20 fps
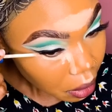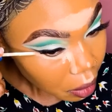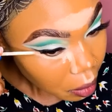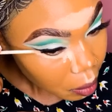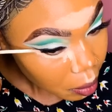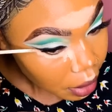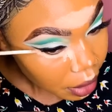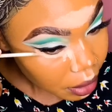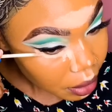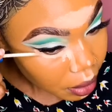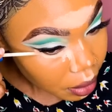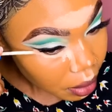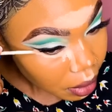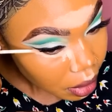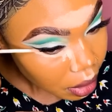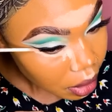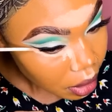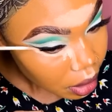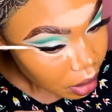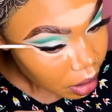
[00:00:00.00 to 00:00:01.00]
where your
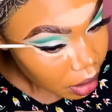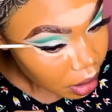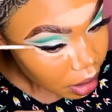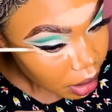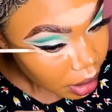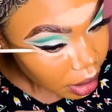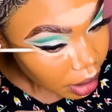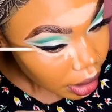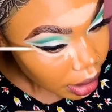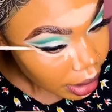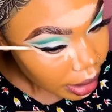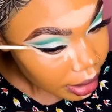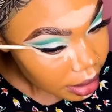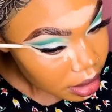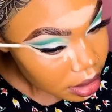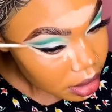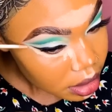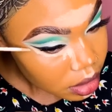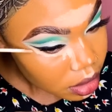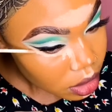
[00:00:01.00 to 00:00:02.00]
eye
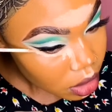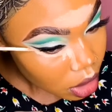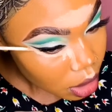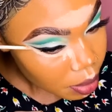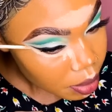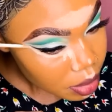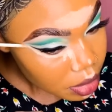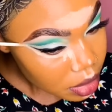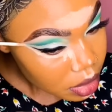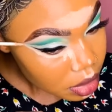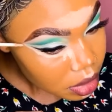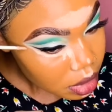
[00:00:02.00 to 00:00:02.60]
stops.